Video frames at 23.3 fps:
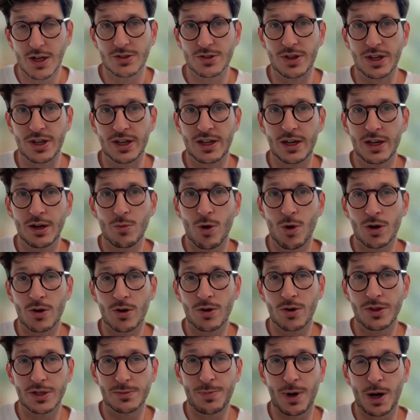So they kind of
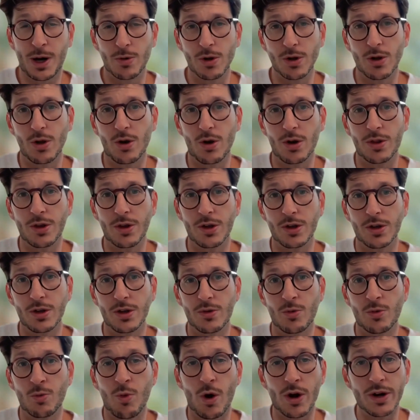work on this power law that
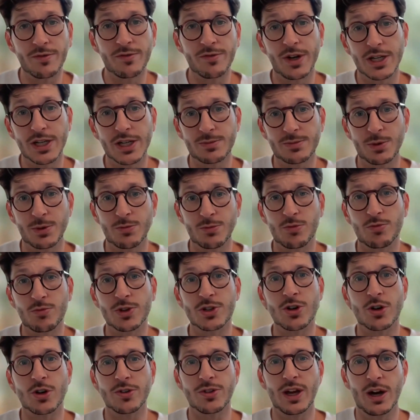one investment will
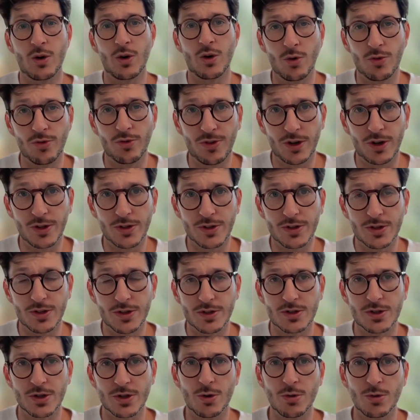return that whole fund.
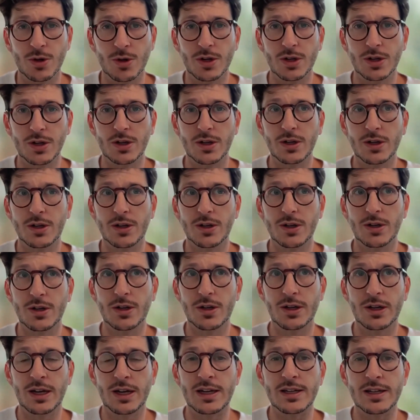So
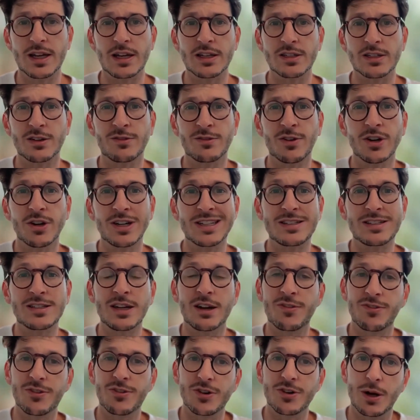it's a very
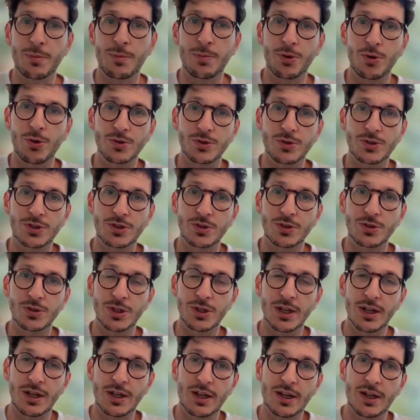different approach
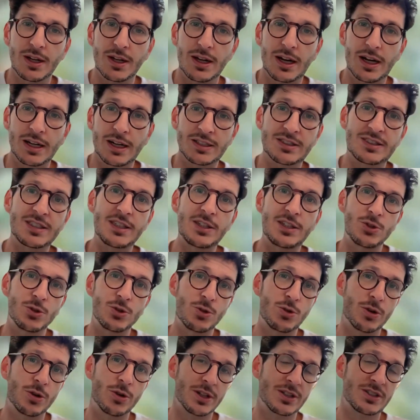to a
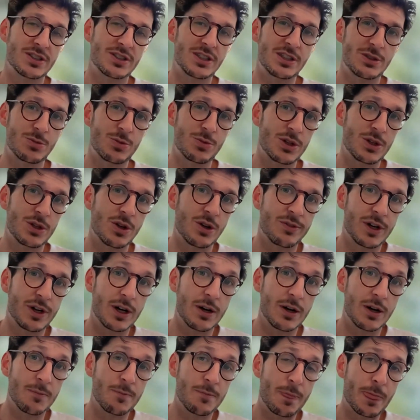CEO or a C-suite of
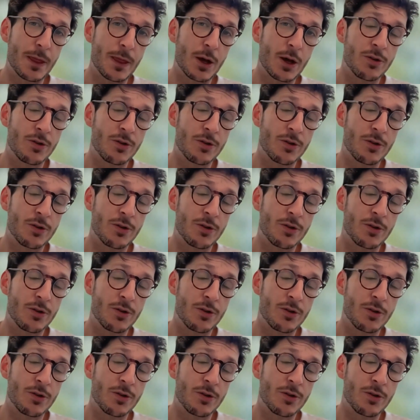a